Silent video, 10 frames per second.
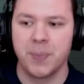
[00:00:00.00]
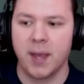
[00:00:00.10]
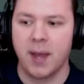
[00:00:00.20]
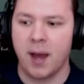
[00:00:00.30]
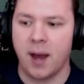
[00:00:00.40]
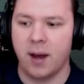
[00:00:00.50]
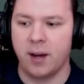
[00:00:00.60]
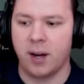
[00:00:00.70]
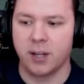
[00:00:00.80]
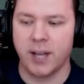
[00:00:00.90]

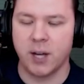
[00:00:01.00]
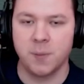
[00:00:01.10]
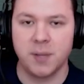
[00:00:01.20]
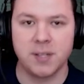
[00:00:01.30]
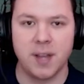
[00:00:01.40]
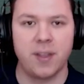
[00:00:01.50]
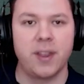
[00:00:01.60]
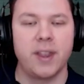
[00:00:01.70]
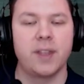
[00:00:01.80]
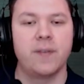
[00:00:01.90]
our DinoMist, and then
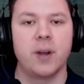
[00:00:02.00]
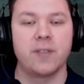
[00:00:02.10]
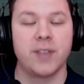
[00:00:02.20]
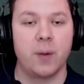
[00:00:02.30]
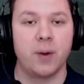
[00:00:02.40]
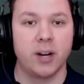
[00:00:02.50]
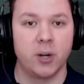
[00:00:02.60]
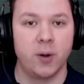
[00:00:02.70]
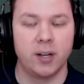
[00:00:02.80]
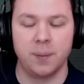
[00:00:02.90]
the video after that we are going to go
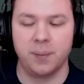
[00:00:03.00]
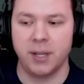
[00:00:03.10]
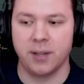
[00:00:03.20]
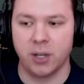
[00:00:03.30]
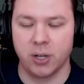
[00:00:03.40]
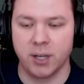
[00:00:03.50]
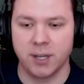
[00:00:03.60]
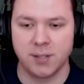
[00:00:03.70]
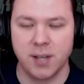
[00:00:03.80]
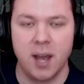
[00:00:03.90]
ahead and complete the
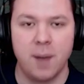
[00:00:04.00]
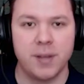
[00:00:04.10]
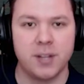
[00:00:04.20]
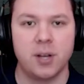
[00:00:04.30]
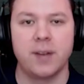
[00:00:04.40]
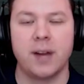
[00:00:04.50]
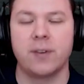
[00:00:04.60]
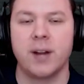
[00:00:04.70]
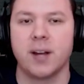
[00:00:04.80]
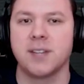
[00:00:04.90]
YuGiOhs. That's all I've got for now,
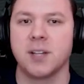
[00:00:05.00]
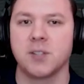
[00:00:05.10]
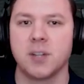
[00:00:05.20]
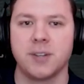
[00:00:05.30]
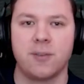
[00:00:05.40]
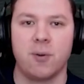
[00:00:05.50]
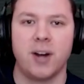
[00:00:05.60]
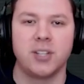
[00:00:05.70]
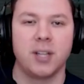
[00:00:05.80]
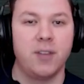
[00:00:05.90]
guys. Thank you so much for
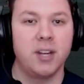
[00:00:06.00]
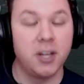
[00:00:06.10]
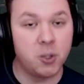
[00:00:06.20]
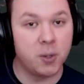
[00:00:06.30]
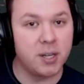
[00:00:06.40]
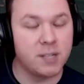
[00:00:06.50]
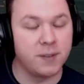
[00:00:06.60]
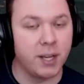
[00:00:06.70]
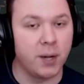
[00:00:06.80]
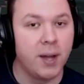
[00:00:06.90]
watching. If you did enjoy today's
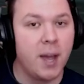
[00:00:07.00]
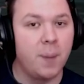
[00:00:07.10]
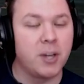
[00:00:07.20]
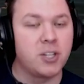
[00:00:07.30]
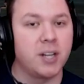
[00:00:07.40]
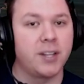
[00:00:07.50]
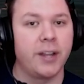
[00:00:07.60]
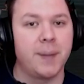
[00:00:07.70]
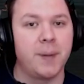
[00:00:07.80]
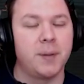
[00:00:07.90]
video, make sure to hit that
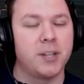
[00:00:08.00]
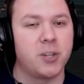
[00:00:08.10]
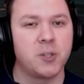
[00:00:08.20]
like button because also we're